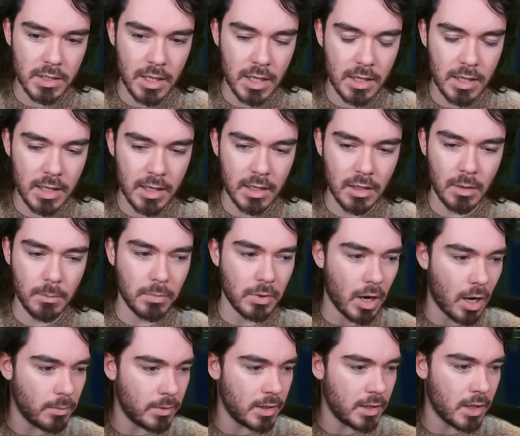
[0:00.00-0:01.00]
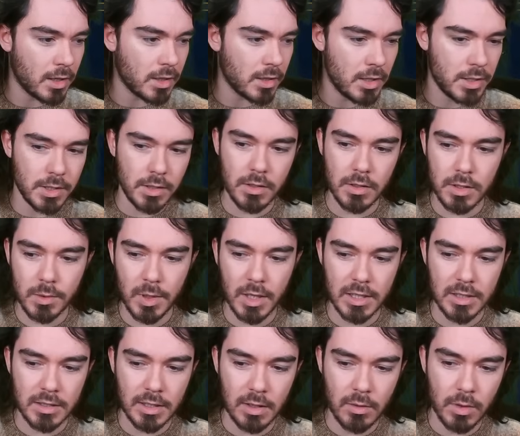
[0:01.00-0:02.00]
I think, and I'm probably not going to do the 2x
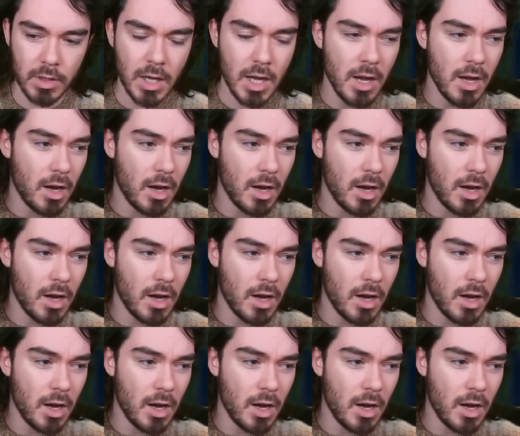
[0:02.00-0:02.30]
sacred.